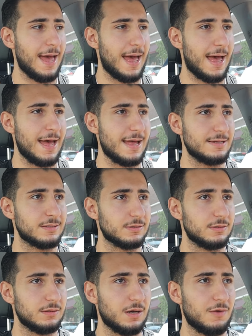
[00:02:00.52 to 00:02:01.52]
And
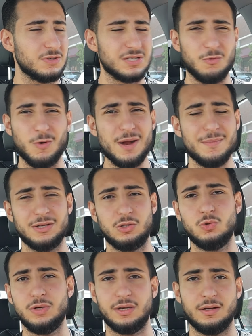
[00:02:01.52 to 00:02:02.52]
I was like, what am I
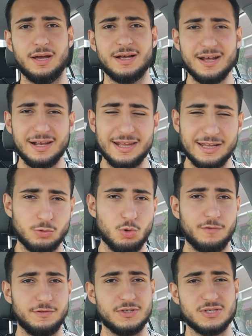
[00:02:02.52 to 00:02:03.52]
doing? I gotta let
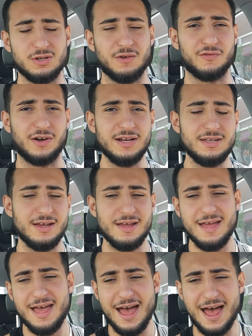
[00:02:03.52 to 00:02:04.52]
go of this stuff, right?
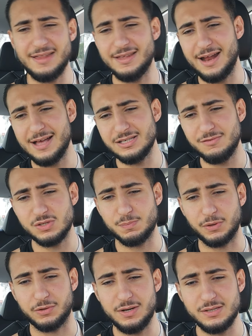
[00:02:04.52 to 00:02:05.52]
And then as I was
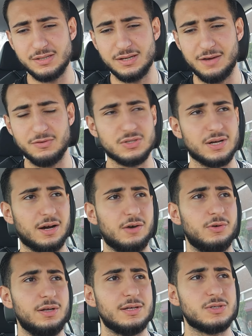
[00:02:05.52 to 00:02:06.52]
progressing, I was like, I
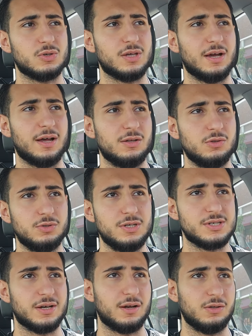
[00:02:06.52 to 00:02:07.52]
realized, okay, I gotta do
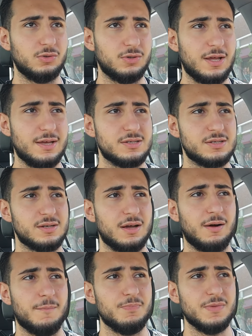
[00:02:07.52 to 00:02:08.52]
this, I gotta do this.
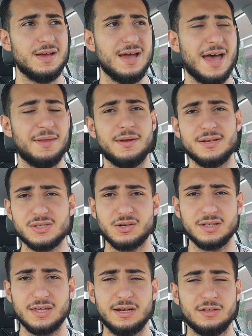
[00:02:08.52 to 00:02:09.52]
Um, and then I
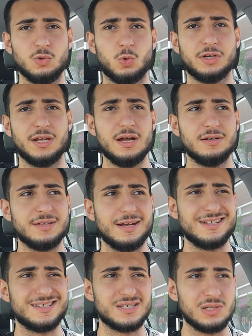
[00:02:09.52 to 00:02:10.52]
started getting into working out, and
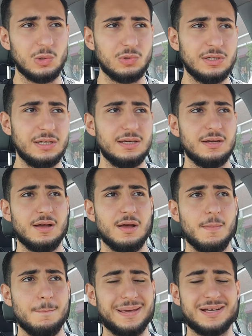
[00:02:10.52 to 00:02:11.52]
then slowly,
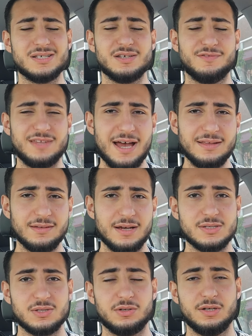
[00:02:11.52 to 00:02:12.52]
because of that,
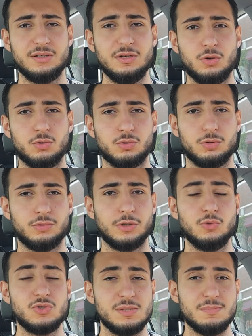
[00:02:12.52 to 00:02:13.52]
I started, you know,
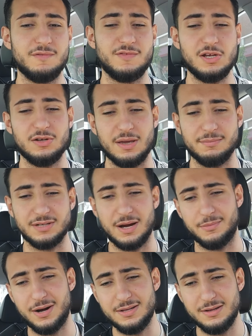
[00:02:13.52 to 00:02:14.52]
reducing my video game
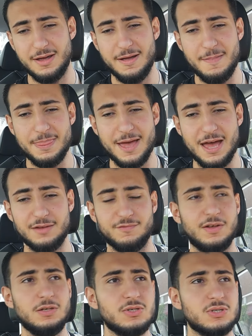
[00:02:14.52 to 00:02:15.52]
time, right?
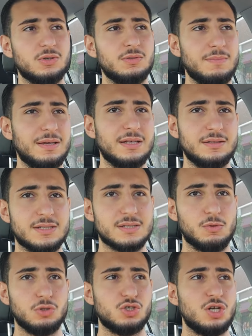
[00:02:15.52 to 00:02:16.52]
And when you start making these
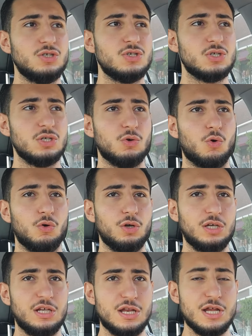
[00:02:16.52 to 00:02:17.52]
small changes,
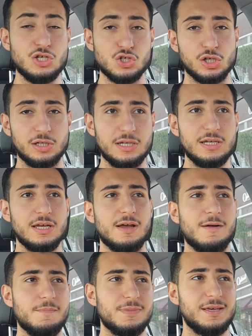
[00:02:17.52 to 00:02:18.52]
initially,
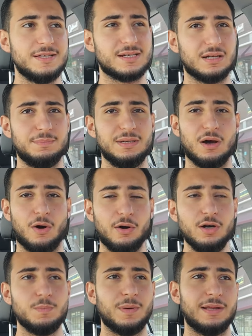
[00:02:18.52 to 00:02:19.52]
it's going to be
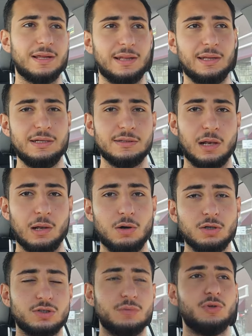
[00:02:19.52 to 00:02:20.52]
hard, but in the
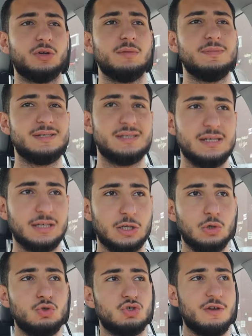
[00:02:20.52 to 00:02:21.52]
long term, you're going to be seeing
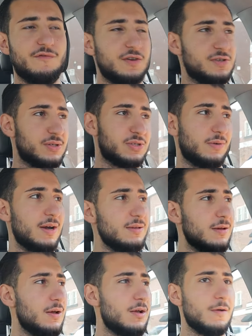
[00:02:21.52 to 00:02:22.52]
huge differences, right?
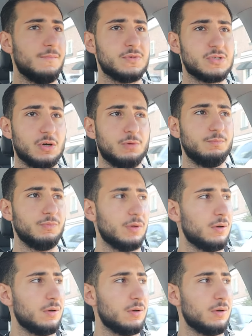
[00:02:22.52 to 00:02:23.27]
So